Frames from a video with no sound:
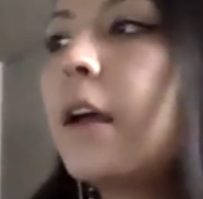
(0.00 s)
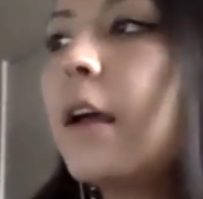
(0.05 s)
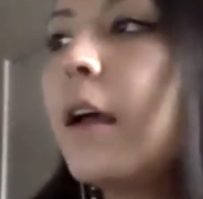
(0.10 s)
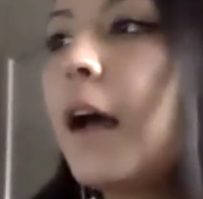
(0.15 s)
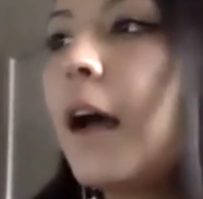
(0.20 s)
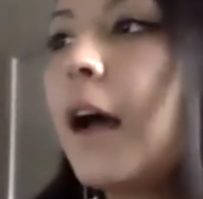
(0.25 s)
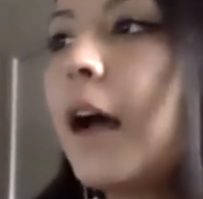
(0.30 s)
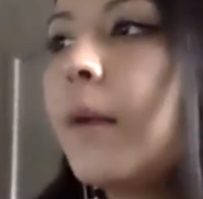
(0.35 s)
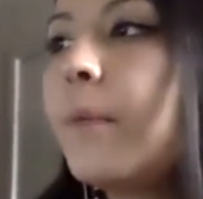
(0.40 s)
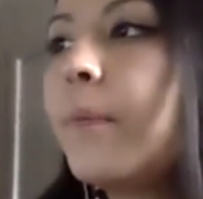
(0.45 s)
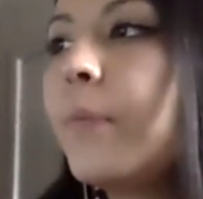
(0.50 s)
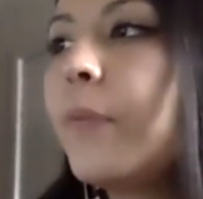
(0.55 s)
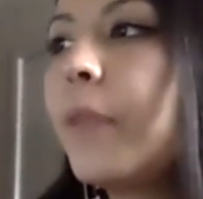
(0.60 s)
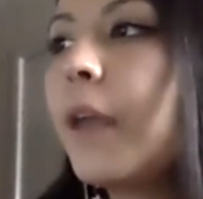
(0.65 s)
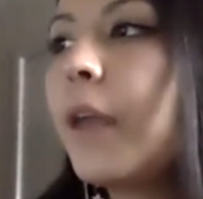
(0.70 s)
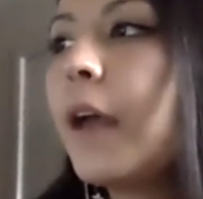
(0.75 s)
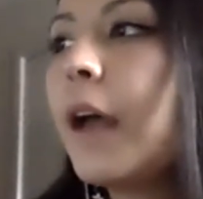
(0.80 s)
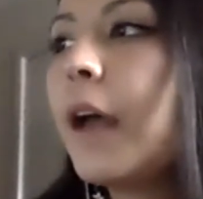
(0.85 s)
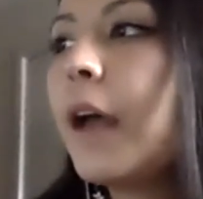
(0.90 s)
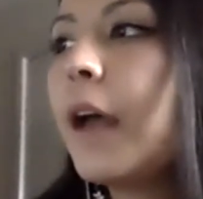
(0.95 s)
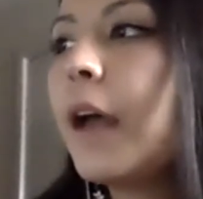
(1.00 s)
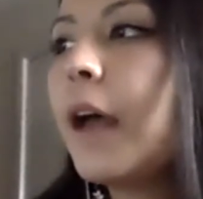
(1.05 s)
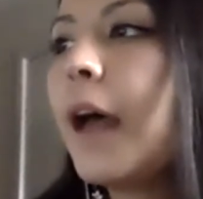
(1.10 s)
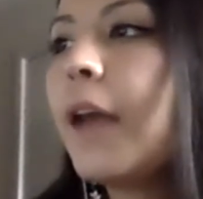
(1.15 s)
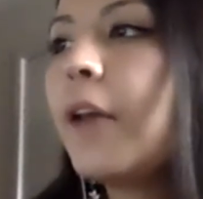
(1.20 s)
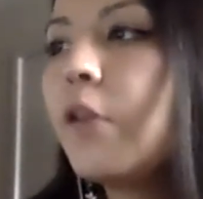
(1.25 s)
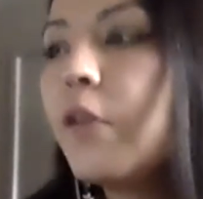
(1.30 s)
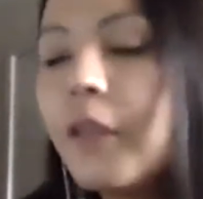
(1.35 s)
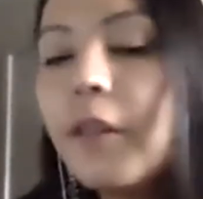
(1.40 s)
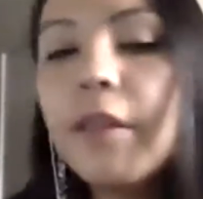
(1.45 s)

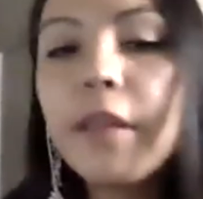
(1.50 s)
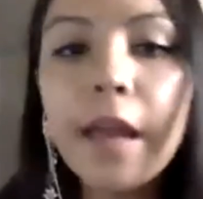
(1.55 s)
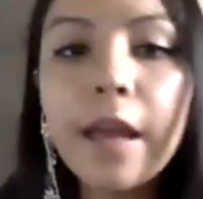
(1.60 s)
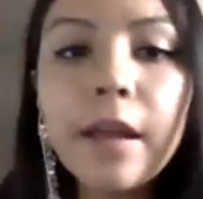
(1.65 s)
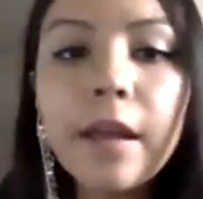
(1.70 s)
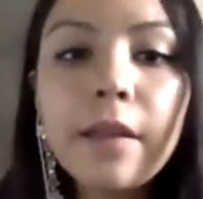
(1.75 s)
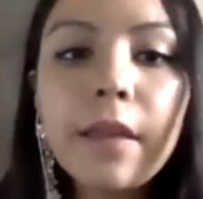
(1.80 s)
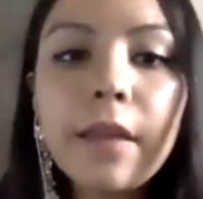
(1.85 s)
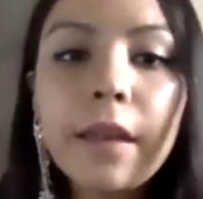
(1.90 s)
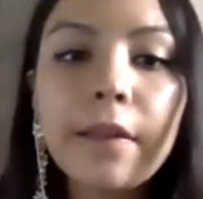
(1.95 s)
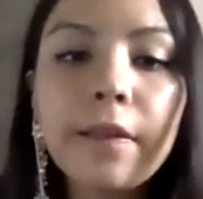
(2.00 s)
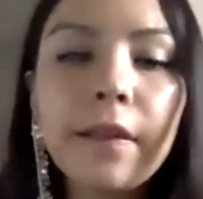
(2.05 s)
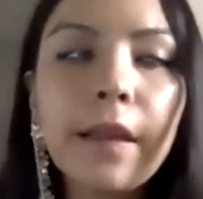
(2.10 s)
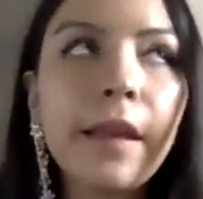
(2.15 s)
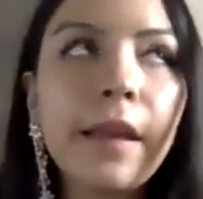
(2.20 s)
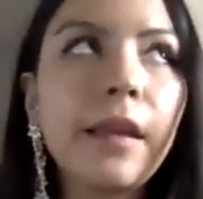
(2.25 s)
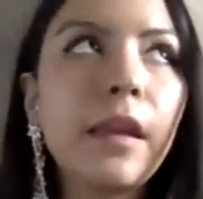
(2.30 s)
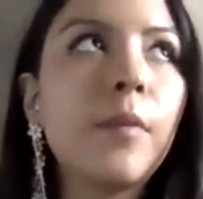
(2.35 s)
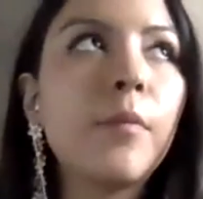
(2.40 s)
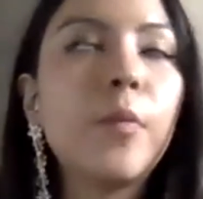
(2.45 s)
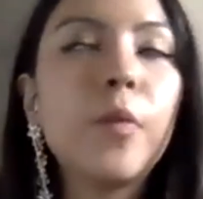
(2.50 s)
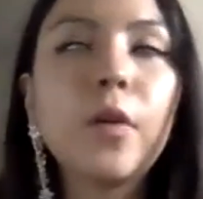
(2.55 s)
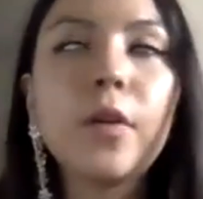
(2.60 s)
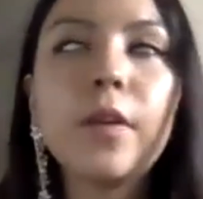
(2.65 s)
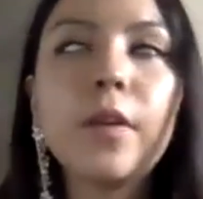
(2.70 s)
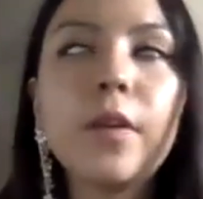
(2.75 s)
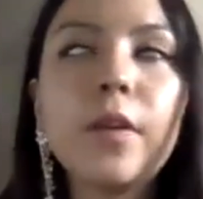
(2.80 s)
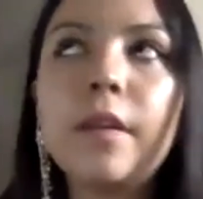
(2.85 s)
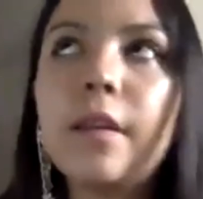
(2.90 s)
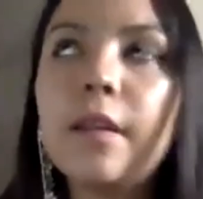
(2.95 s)
Another thing that is like
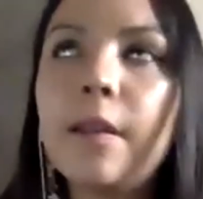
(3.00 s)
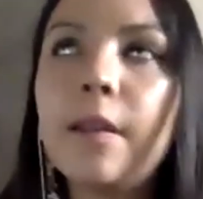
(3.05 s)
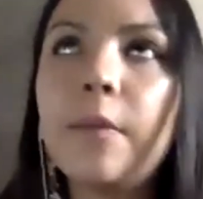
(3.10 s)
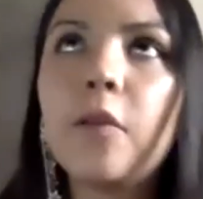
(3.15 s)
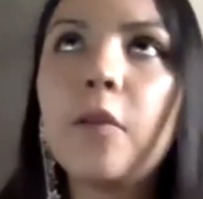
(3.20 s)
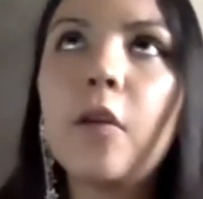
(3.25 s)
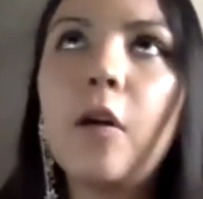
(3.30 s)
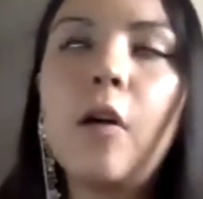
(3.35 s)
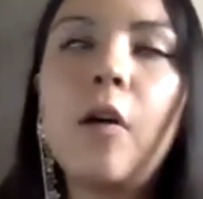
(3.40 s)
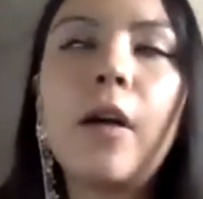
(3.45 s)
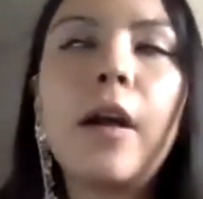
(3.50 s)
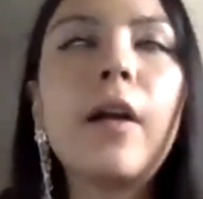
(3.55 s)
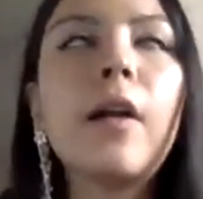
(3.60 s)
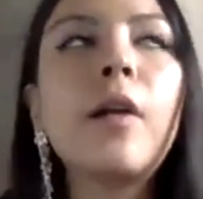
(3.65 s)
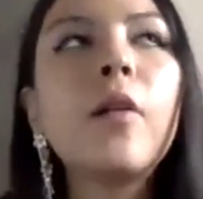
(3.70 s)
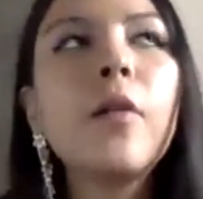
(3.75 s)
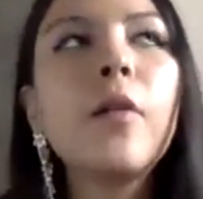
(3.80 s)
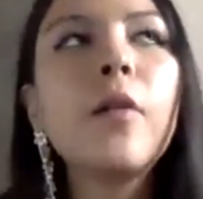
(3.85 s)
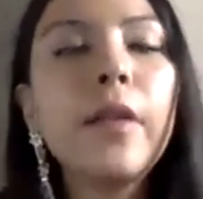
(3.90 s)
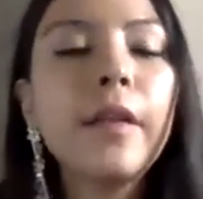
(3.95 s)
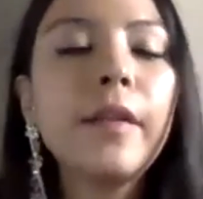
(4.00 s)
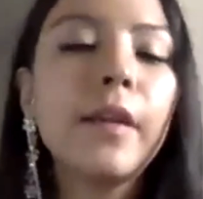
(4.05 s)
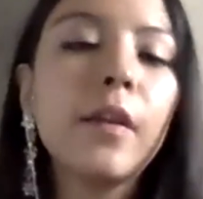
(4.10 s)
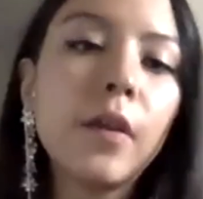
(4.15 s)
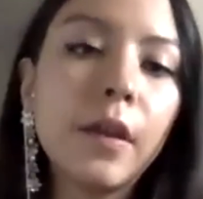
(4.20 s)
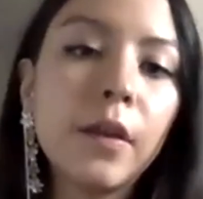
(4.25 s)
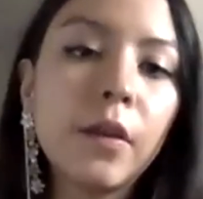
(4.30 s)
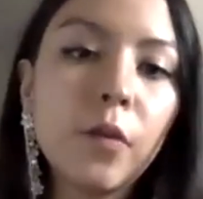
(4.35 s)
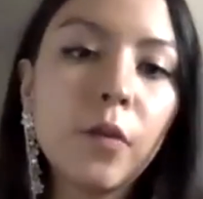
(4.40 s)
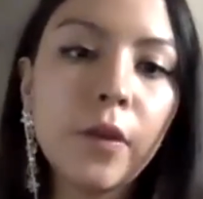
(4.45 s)
important in terms of, or another thing that you
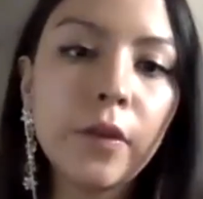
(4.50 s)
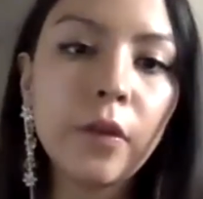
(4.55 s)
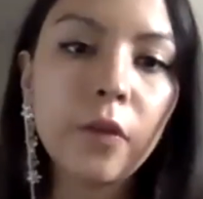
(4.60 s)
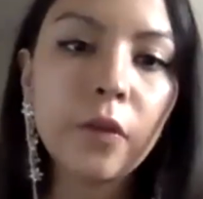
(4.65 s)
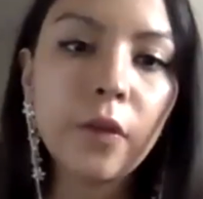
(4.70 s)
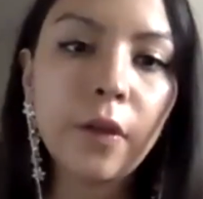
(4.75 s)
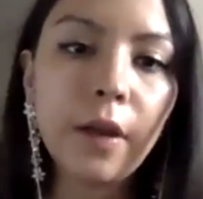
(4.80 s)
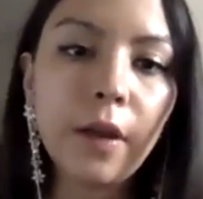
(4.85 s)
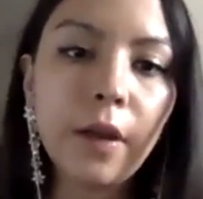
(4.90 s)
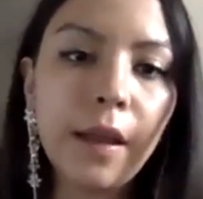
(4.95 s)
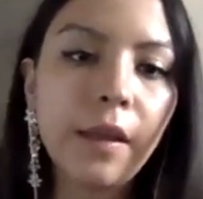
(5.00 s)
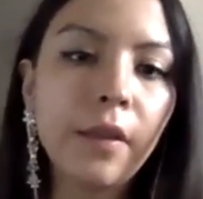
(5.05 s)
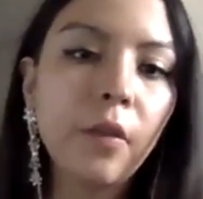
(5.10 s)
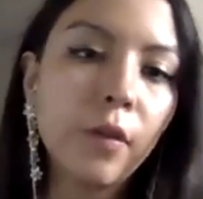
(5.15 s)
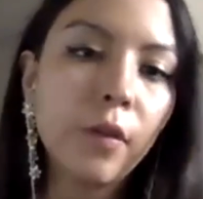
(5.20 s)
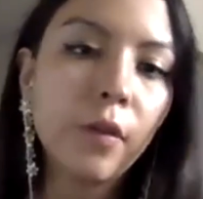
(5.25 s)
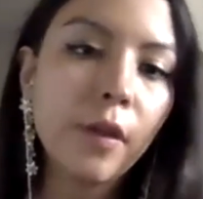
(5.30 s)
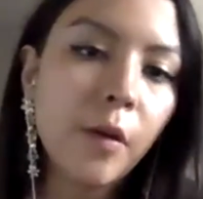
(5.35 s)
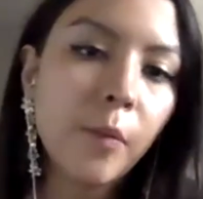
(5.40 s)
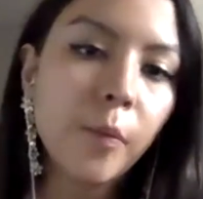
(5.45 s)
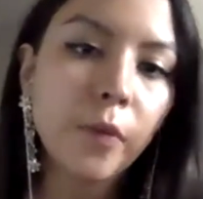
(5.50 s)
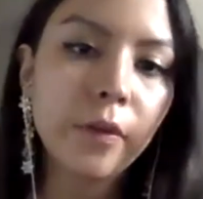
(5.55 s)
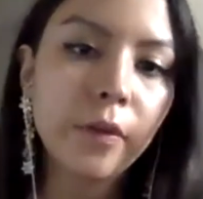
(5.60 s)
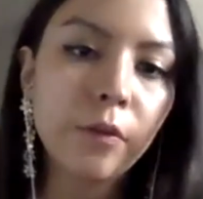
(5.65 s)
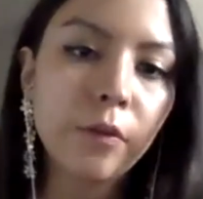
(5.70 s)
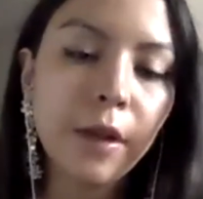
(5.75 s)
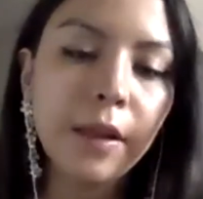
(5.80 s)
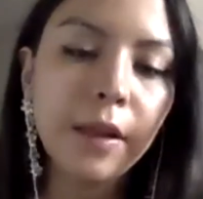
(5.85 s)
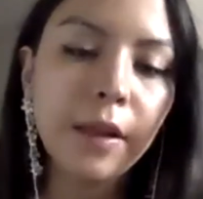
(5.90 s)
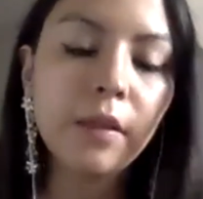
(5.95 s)
can do is also like do the opposite, right?